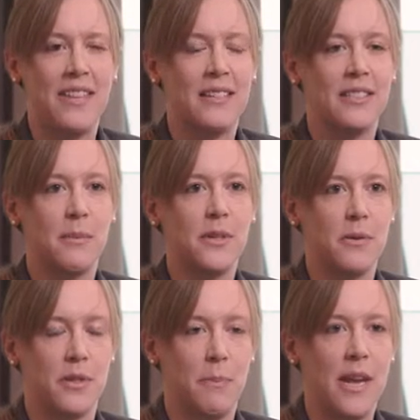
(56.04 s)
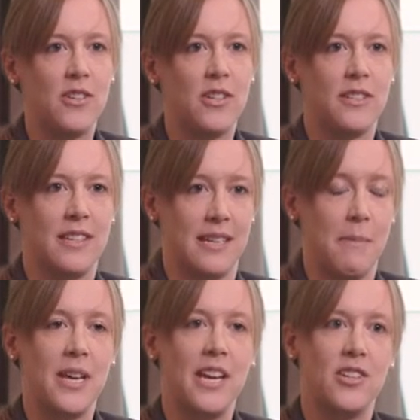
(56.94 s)
I think sometimes with pensions, the
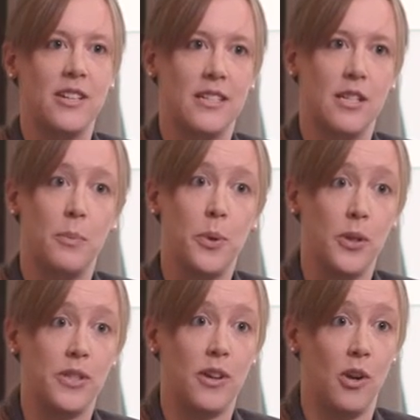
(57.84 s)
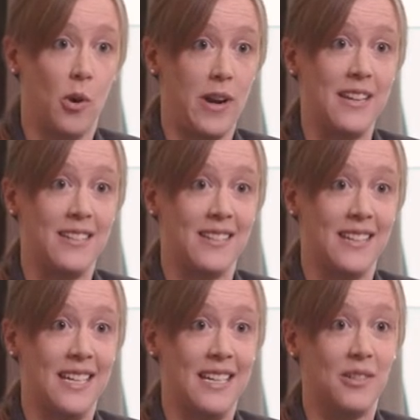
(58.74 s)
temptation is to put a lot into
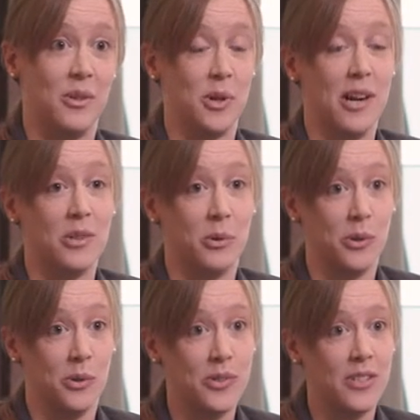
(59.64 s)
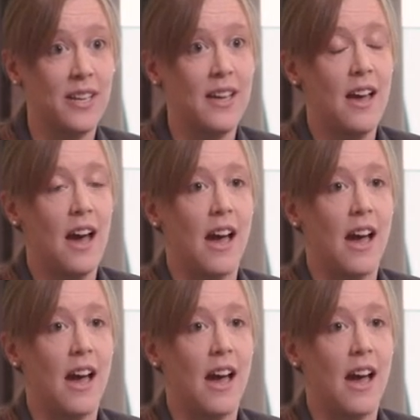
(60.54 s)
the contractual clause, mm.